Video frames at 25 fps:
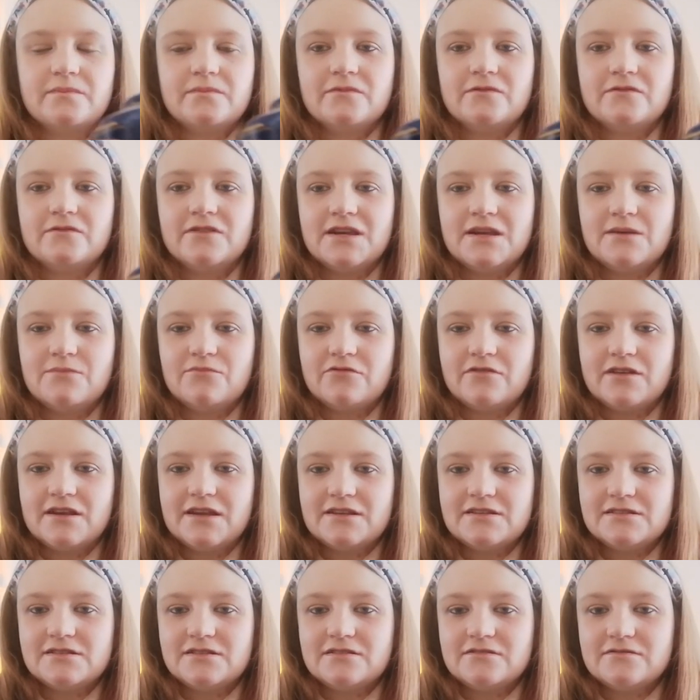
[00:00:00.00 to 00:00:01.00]
really pretty
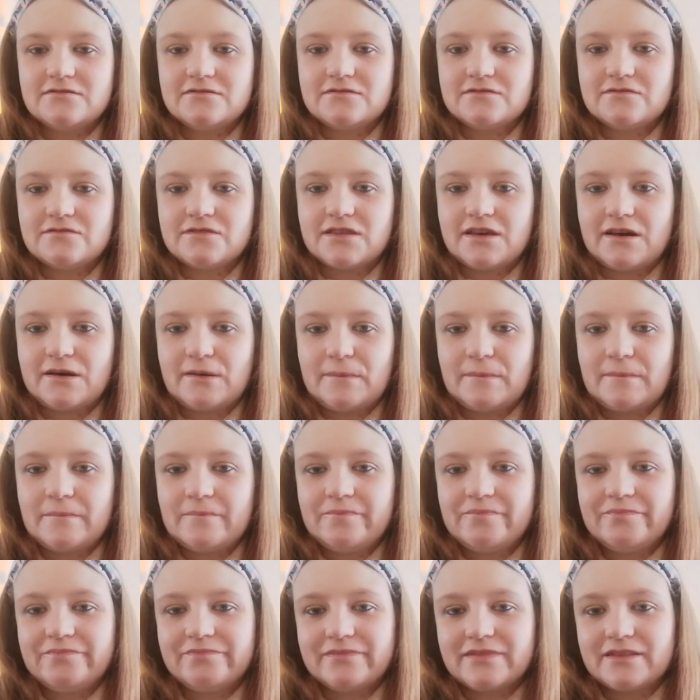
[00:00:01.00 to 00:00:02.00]
to use for
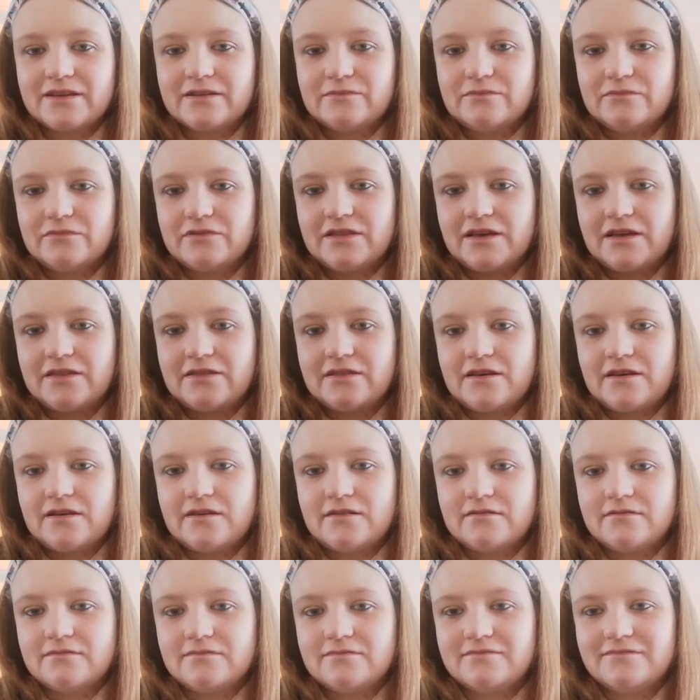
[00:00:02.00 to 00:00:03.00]

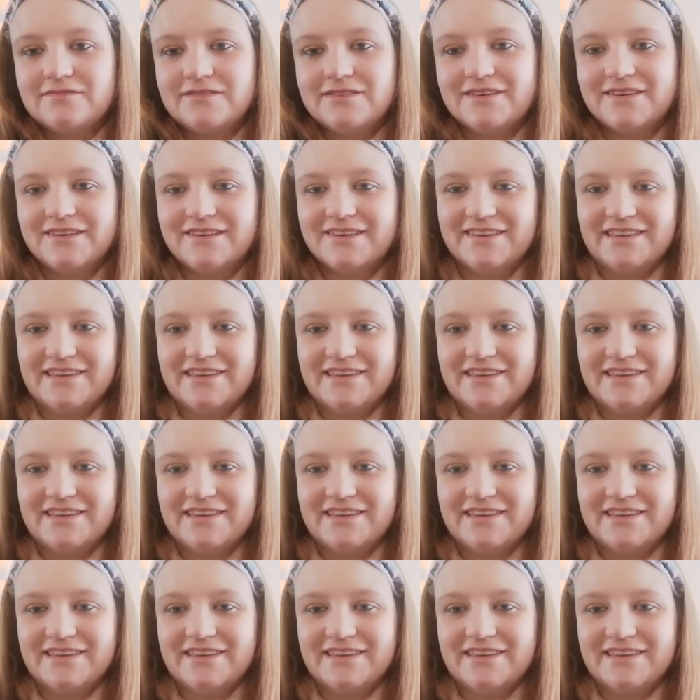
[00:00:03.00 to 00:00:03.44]
that.